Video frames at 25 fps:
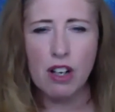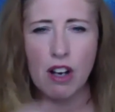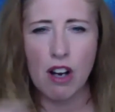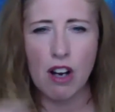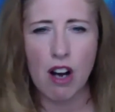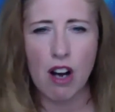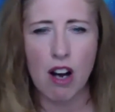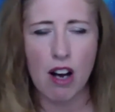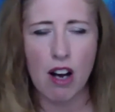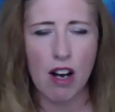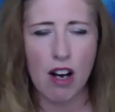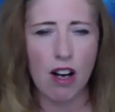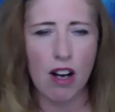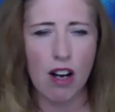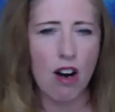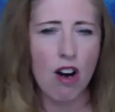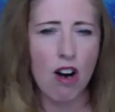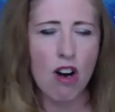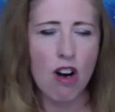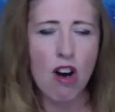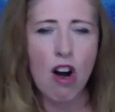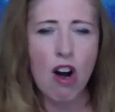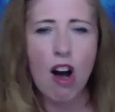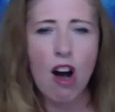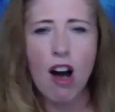uh,
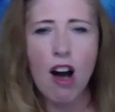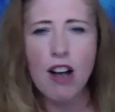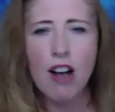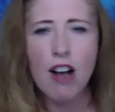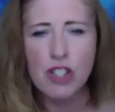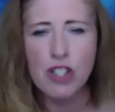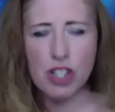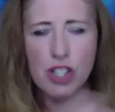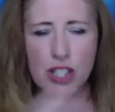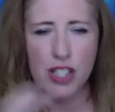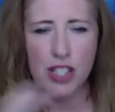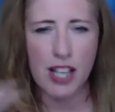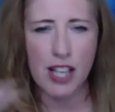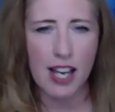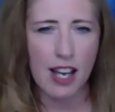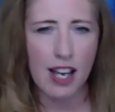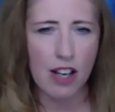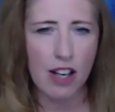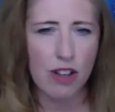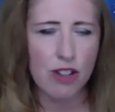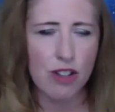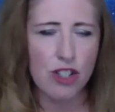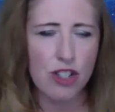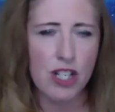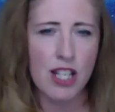unconscious
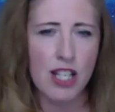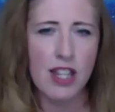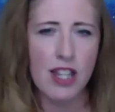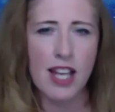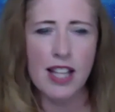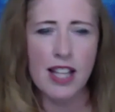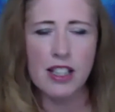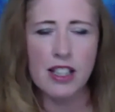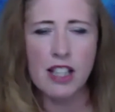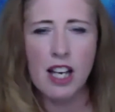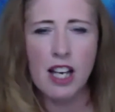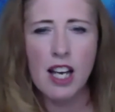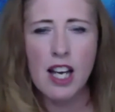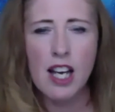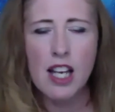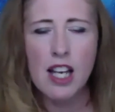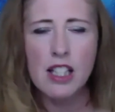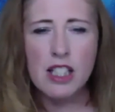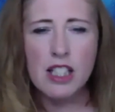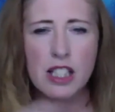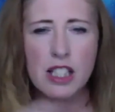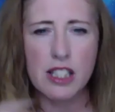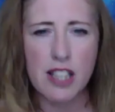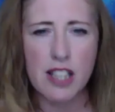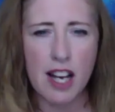energy that's
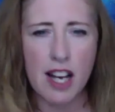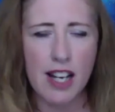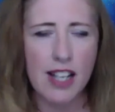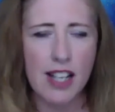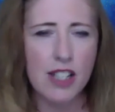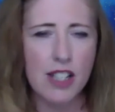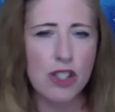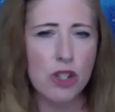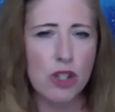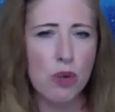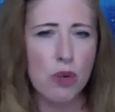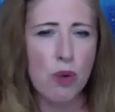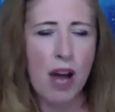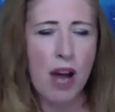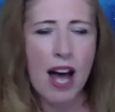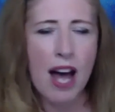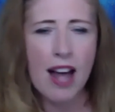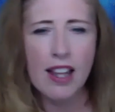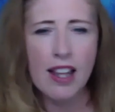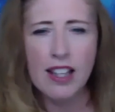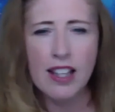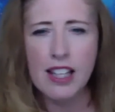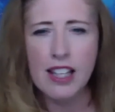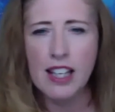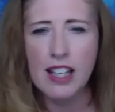stuck in
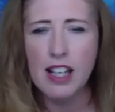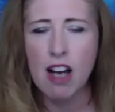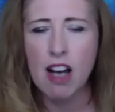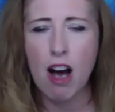duality,